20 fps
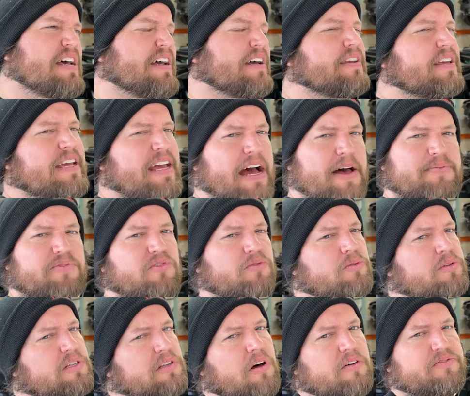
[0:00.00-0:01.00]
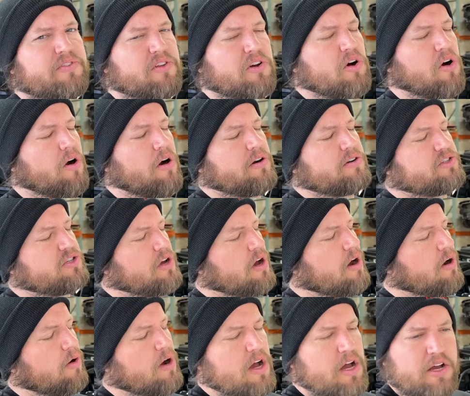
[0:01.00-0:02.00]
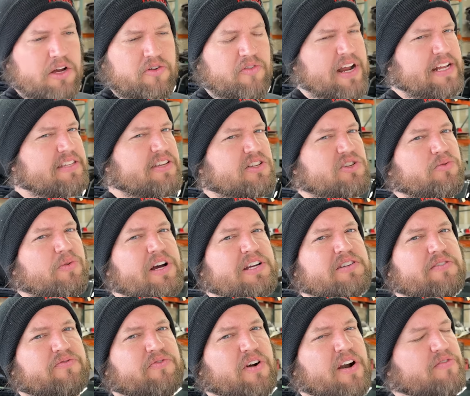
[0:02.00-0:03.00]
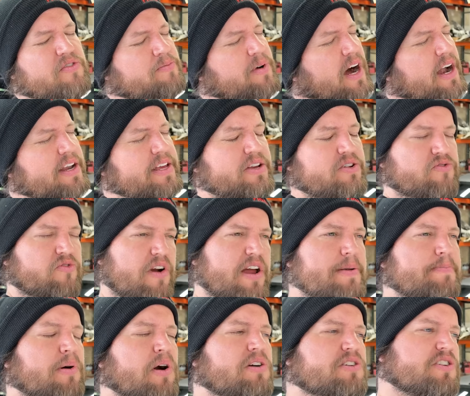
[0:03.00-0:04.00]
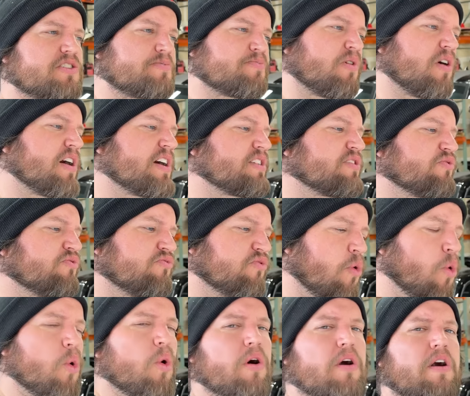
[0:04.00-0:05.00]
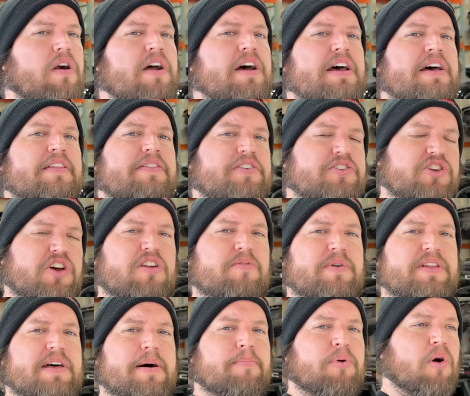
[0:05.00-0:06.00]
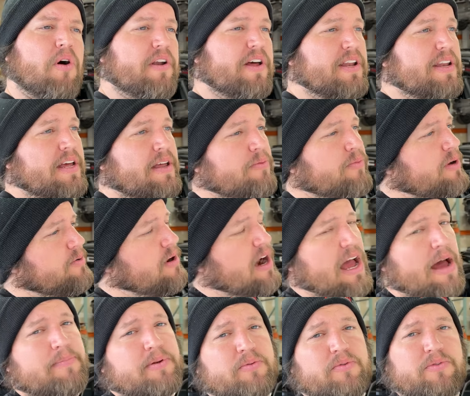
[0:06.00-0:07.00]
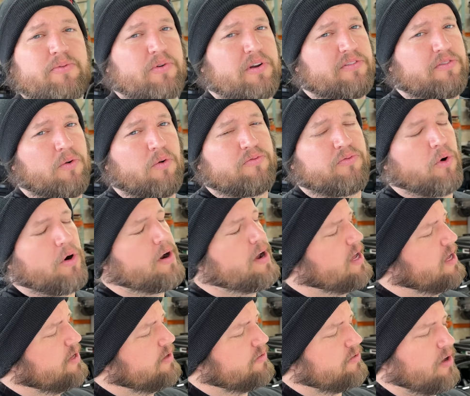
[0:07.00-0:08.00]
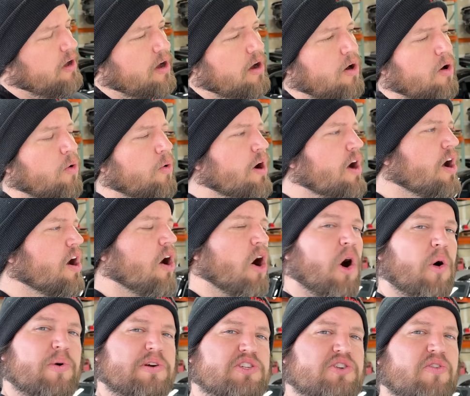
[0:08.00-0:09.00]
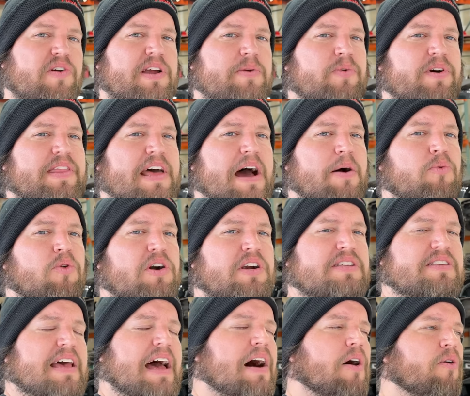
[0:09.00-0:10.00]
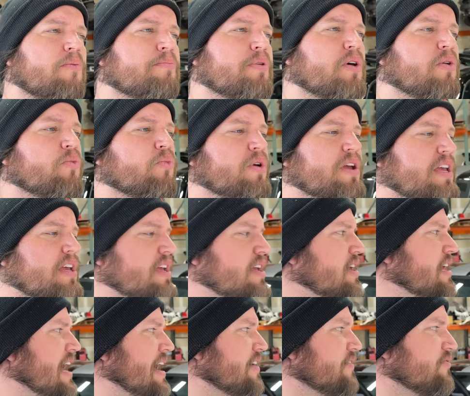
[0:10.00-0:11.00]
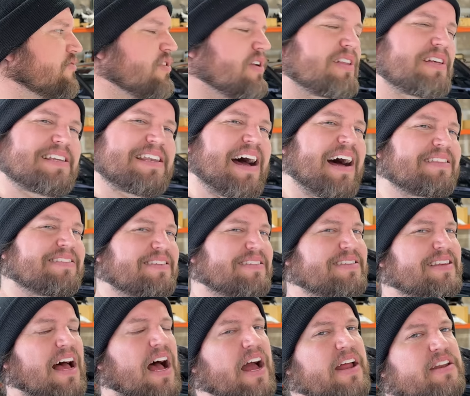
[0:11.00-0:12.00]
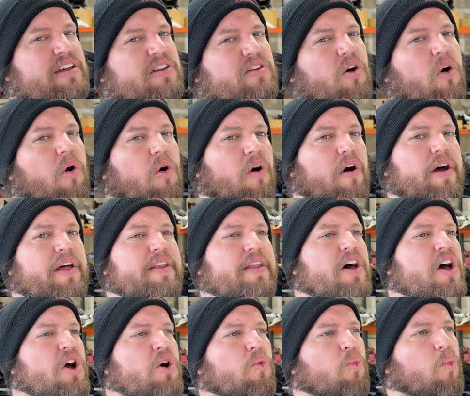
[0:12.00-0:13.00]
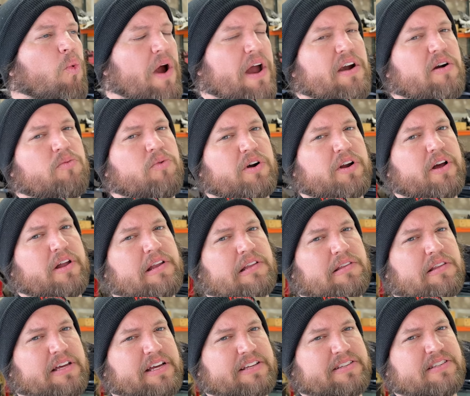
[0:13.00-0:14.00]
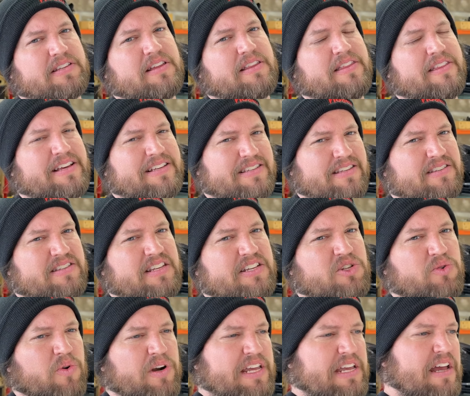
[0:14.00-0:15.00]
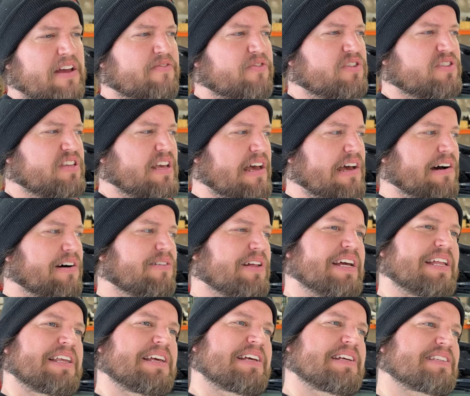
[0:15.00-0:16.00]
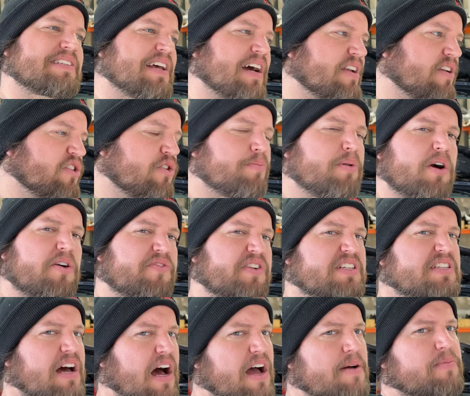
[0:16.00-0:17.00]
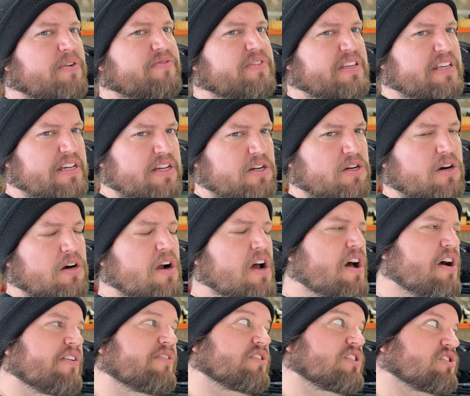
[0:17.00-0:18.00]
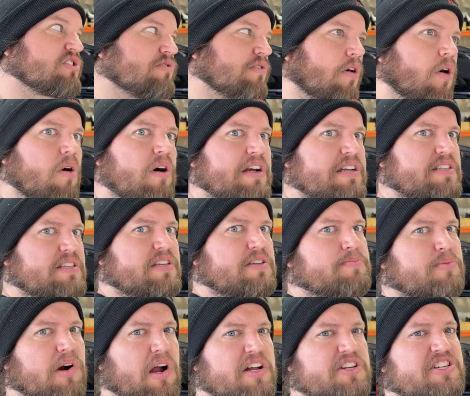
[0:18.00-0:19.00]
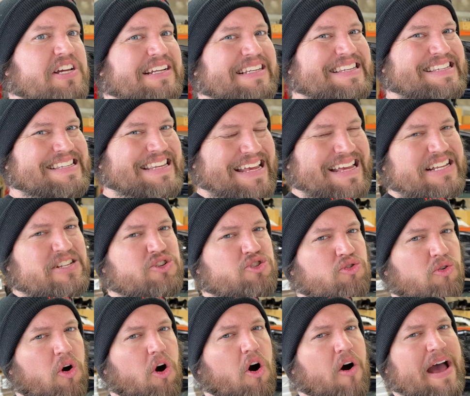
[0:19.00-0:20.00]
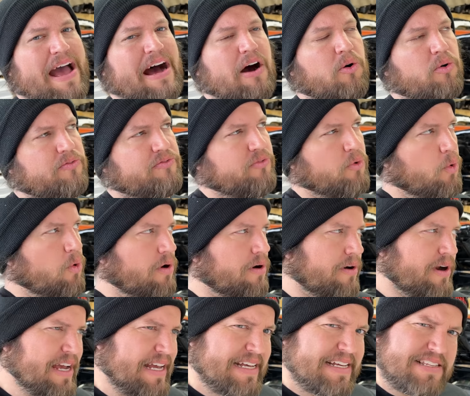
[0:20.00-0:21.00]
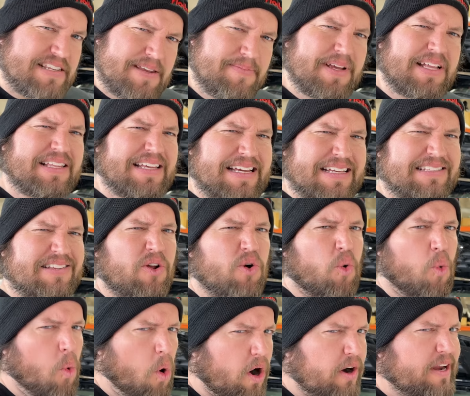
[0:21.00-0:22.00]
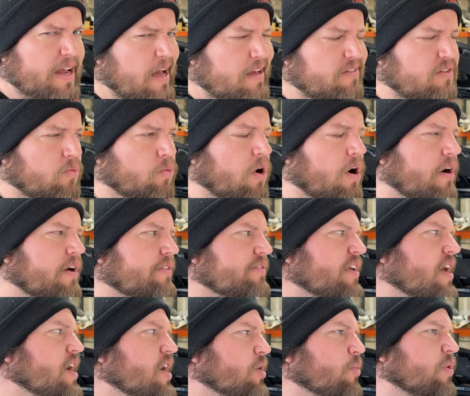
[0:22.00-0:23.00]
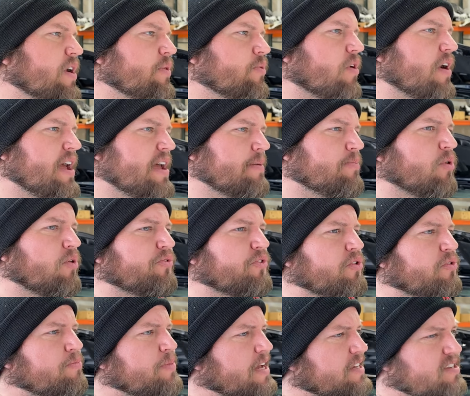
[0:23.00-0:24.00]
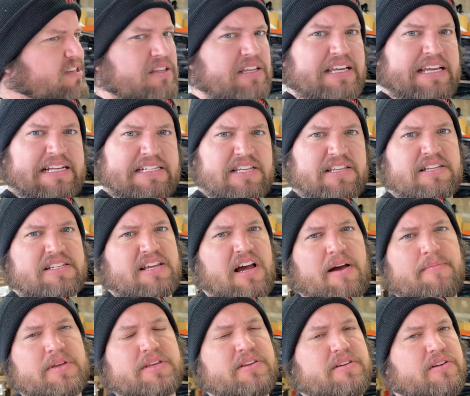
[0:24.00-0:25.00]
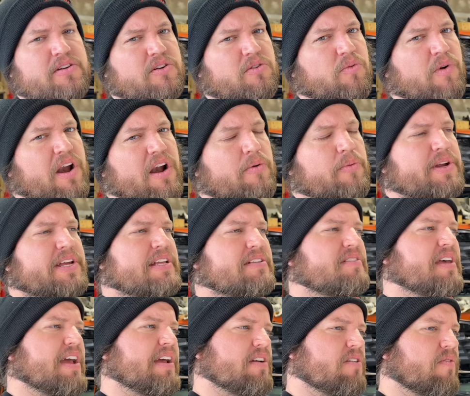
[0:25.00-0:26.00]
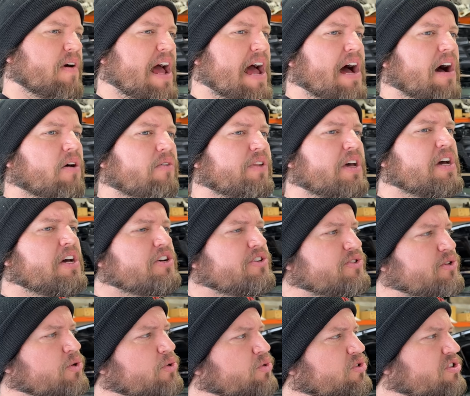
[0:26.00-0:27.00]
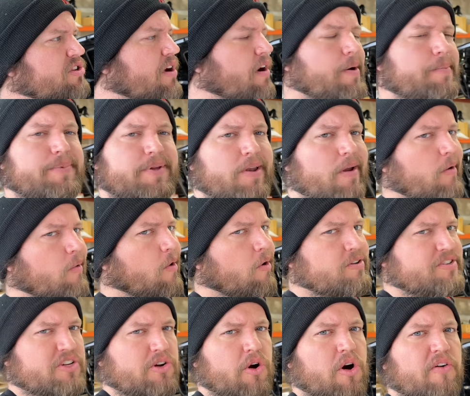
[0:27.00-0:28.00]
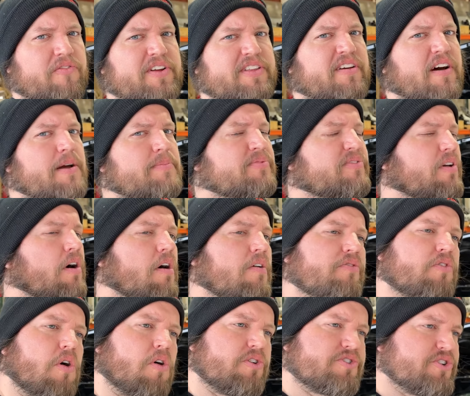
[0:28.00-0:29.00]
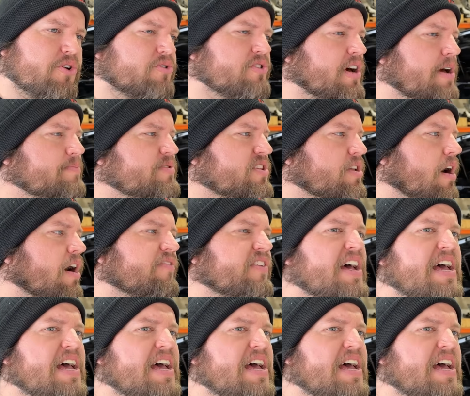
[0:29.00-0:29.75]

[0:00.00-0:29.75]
and he absolutely loves the car. So great situation for everybody. Great purchase price for the gentleman that bought it, and we were happy with what it sold for. So always great when that works out out, but we have really not decided on where we're going to list this Z28 for sale. It is kind of the perfect time of year for as long as this project did draw out for seemingly as little work as it was. We were able to basically get to the time of year where we can take it around, do some, you know, cars and coffee type stuff, car show type stuff.